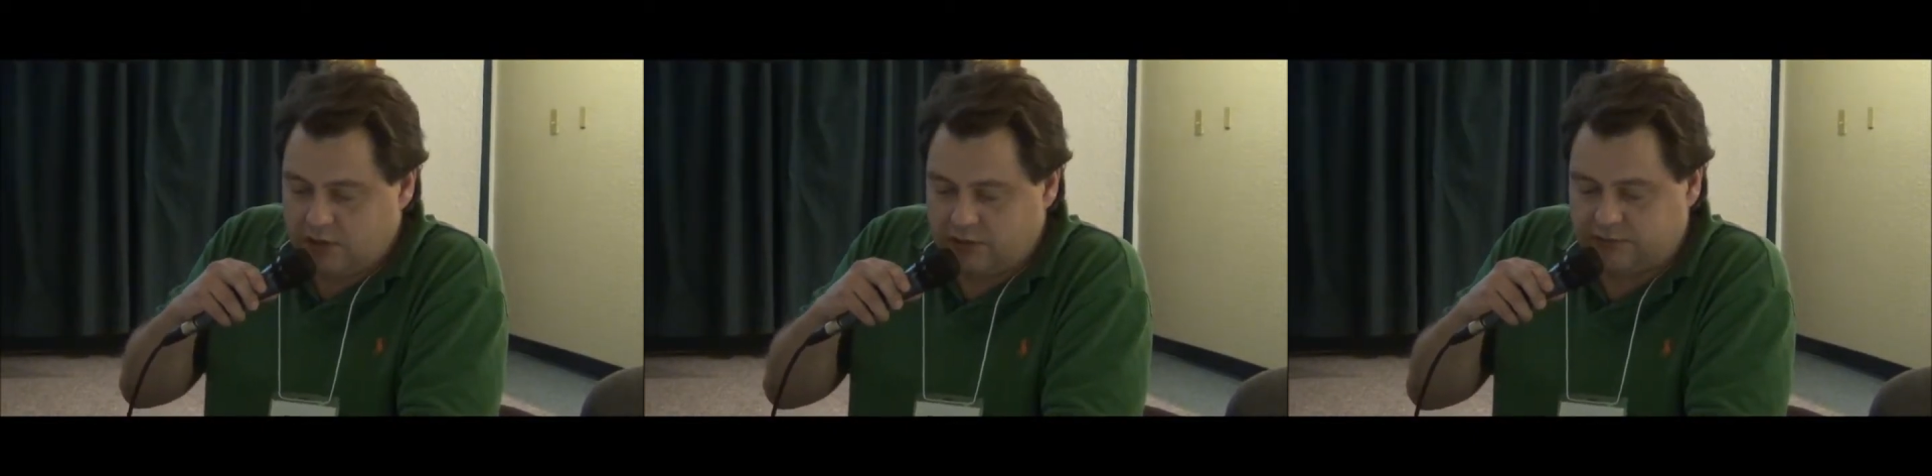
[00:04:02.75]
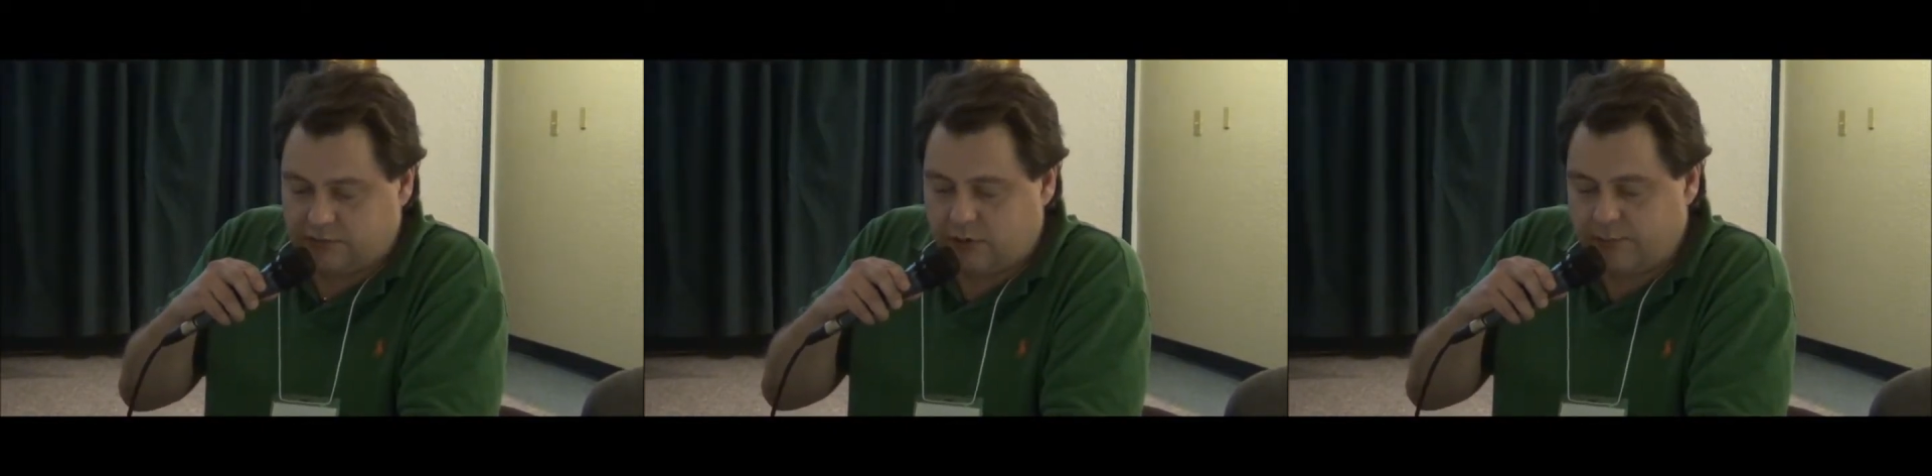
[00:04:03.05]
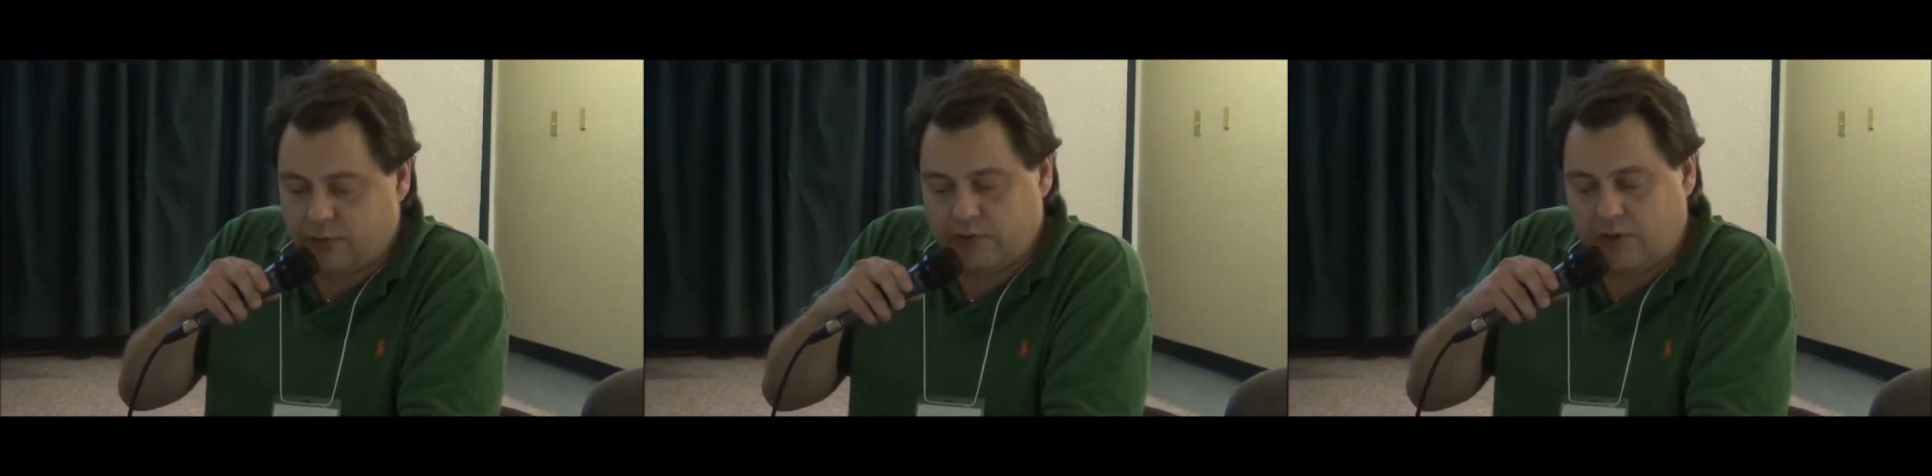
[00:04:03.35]
the
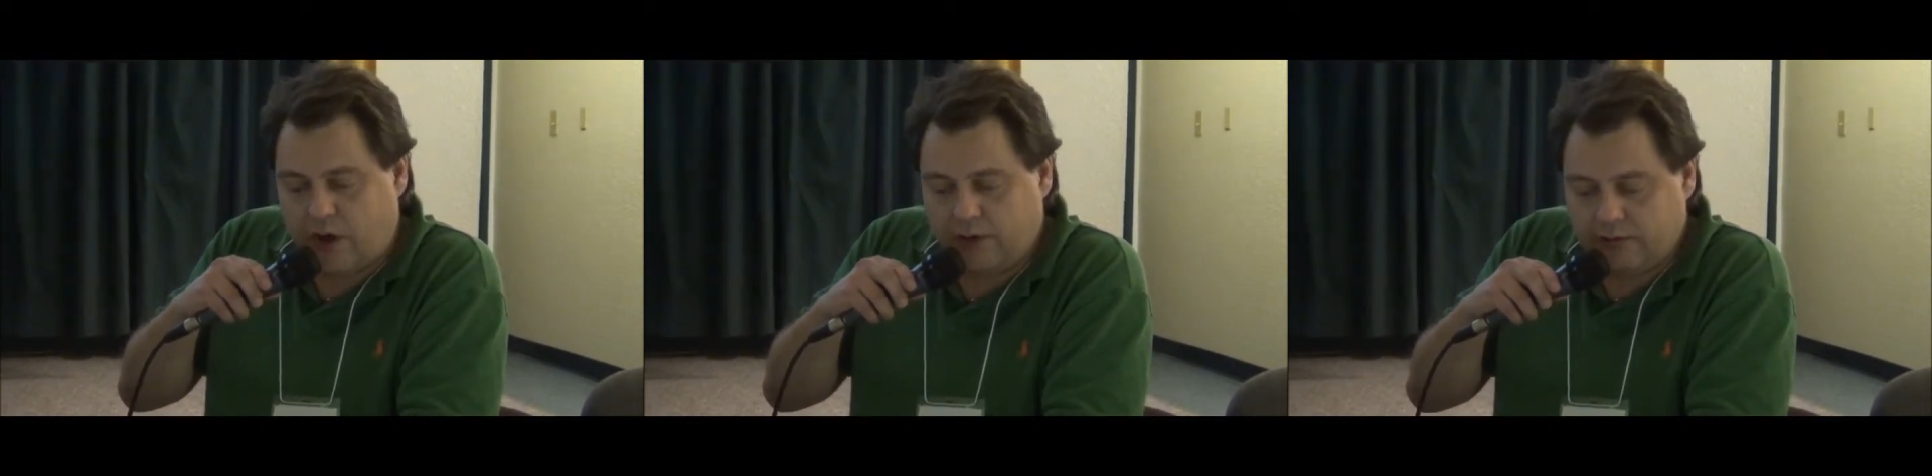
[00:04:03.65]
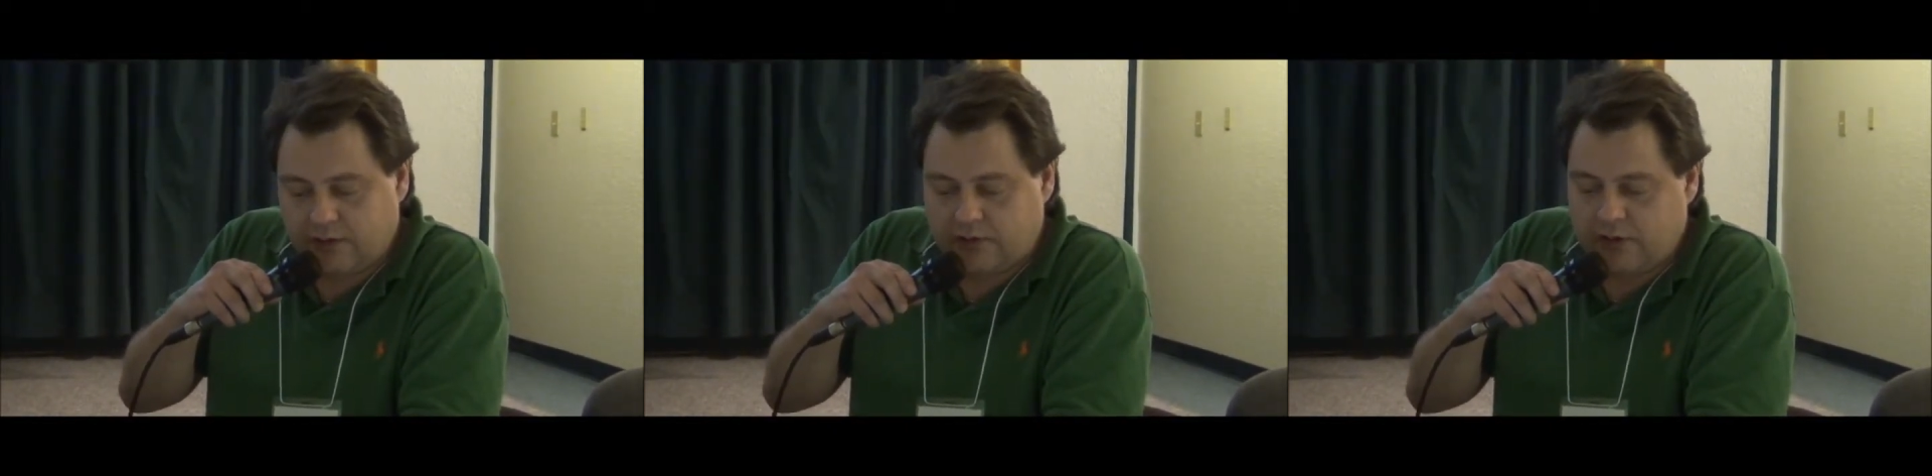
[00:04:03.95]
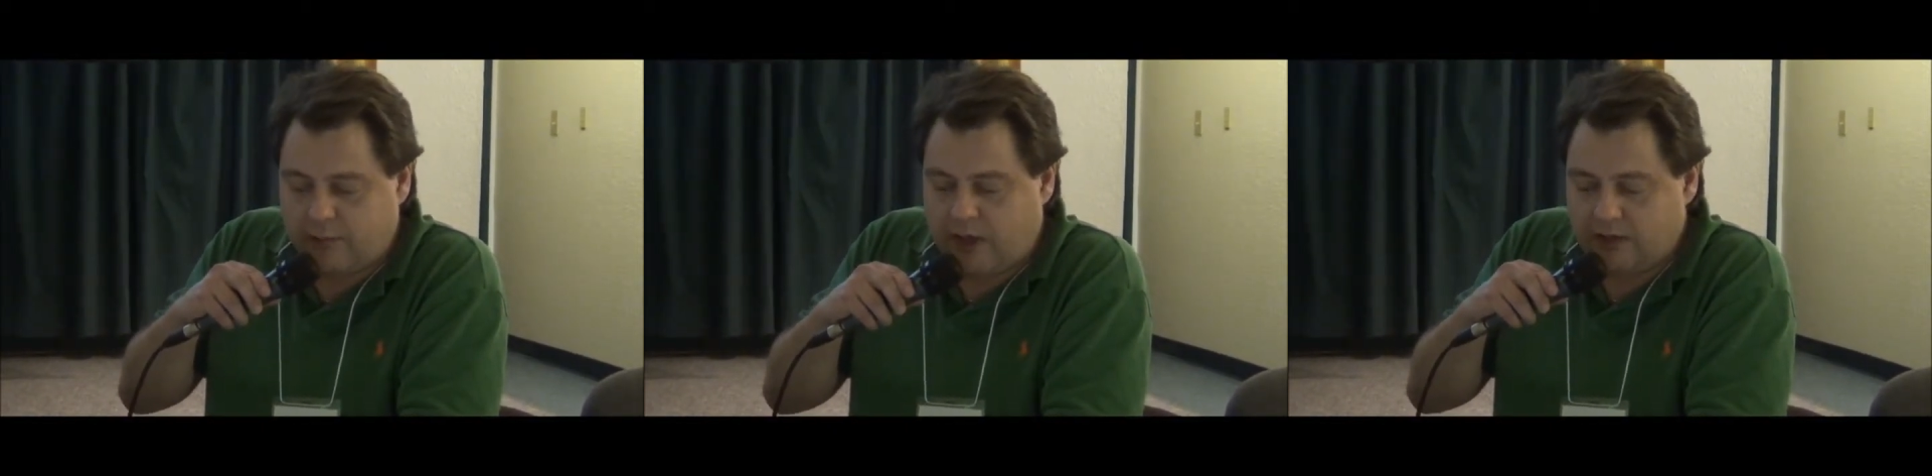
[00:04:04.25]
Circumpolar Arctic in
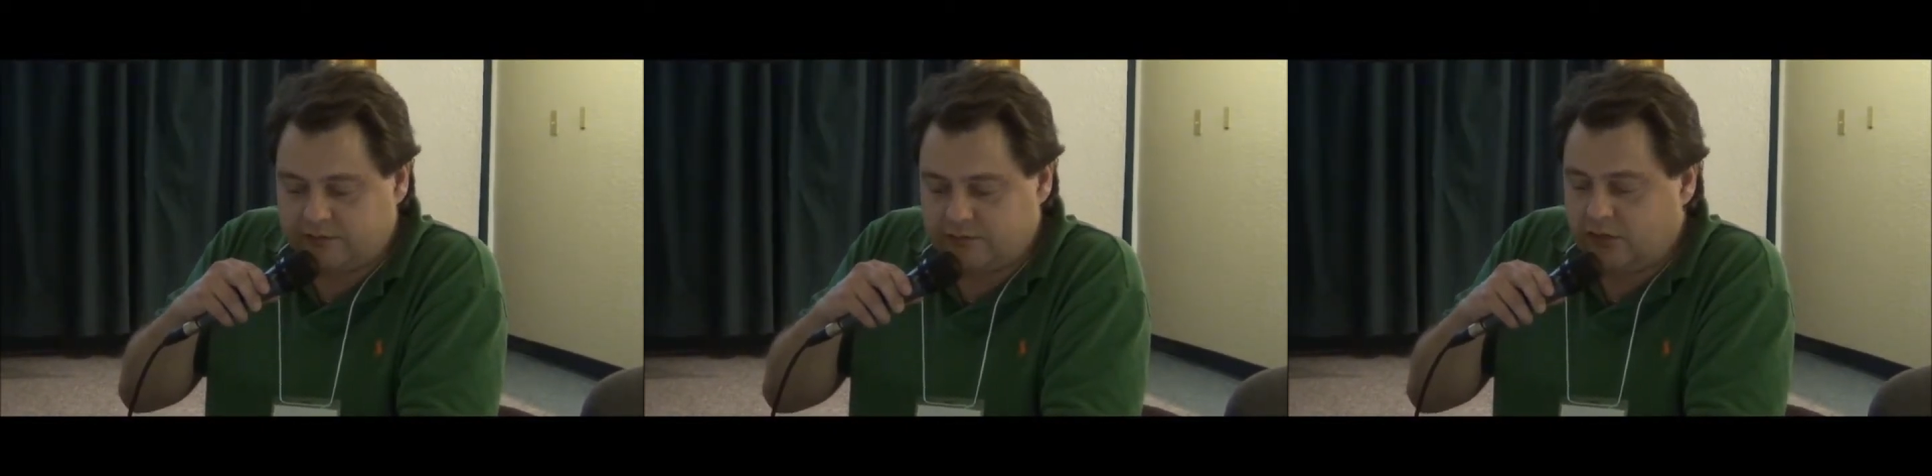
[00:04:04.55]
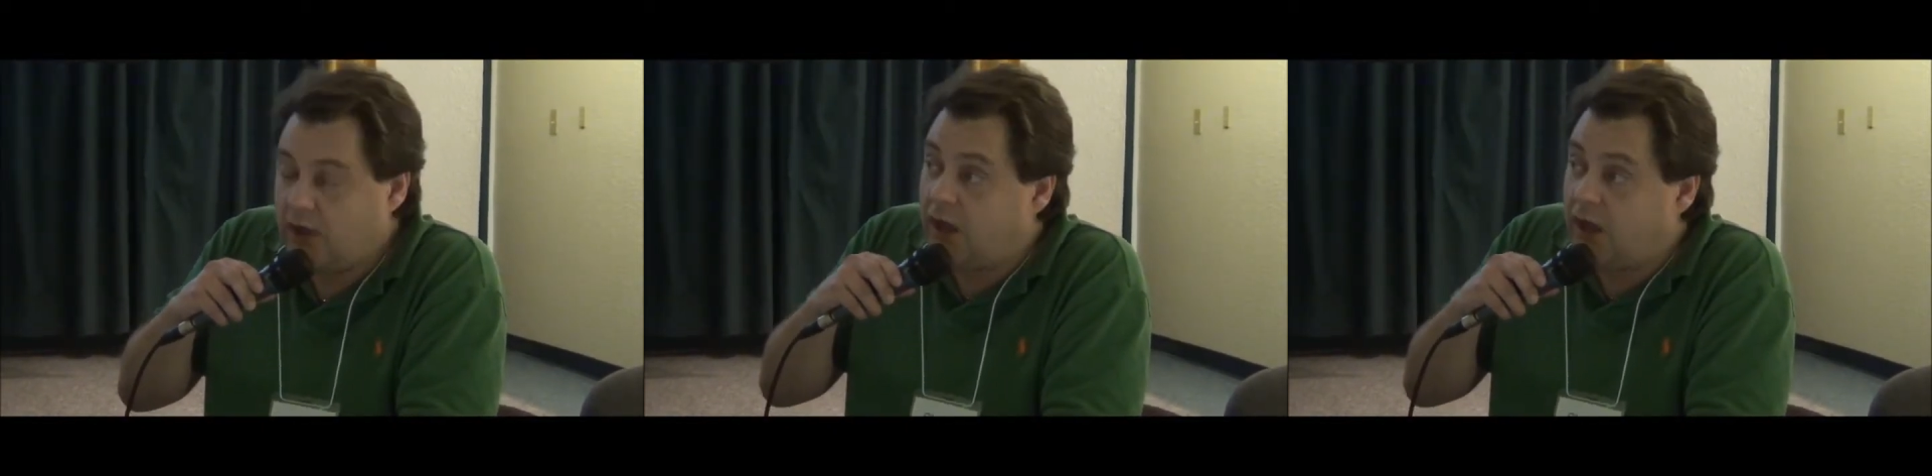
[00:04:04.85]
the past.